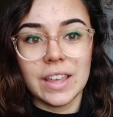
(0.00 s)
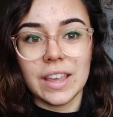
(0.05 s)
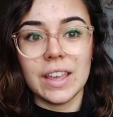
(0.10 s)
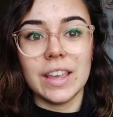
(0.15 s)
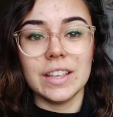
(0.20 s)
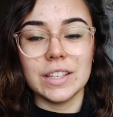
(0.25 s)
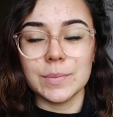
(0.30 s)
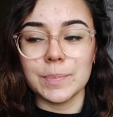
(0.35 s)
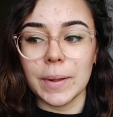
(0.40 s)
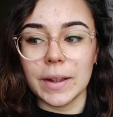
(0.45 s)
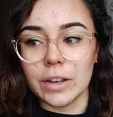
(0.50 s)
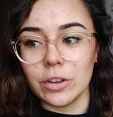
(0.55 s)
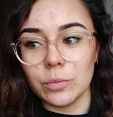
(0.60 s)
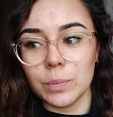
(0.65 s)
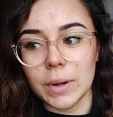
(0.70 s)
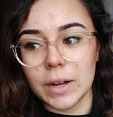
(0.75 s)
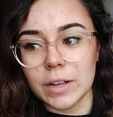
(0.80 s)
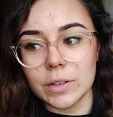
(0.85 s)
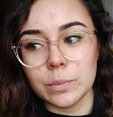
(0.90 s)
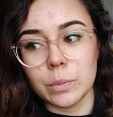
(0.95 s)
his Spanish
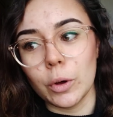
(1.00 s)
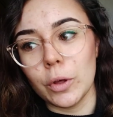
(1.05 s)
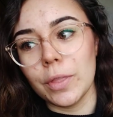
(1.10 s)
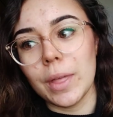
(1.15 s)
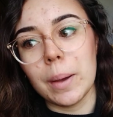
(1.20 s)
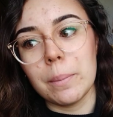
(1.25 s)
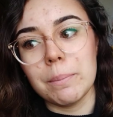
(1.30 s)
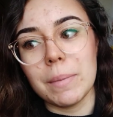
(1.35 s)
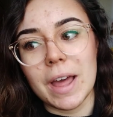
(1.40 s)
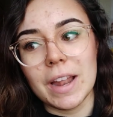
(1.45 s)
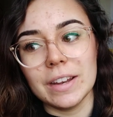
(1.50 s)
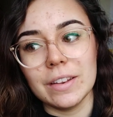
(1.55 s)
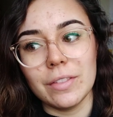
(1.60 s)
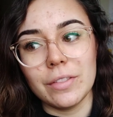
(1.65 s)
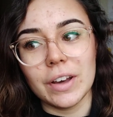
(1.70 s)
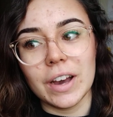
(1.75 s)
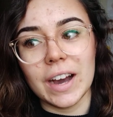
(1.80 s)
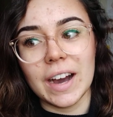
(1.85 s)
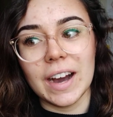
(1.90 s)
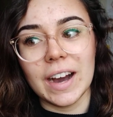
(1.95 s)
passport, that meant
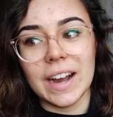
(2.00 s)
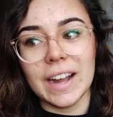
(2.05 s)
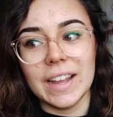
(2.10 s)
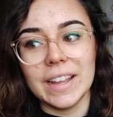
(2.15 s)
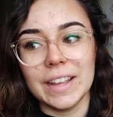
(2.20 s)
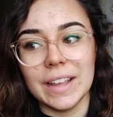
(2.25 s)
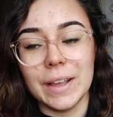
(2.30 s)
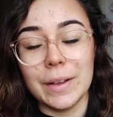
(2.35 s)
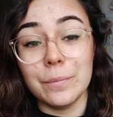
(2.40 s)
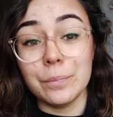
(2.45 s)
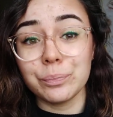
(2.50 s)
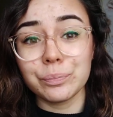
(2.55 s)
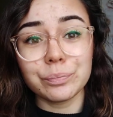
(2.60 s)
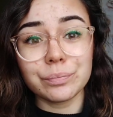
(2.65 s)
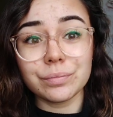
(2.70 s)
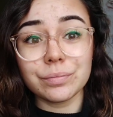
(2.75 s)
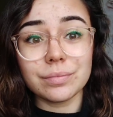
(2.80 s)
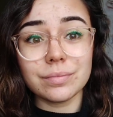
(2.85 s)
that I, um,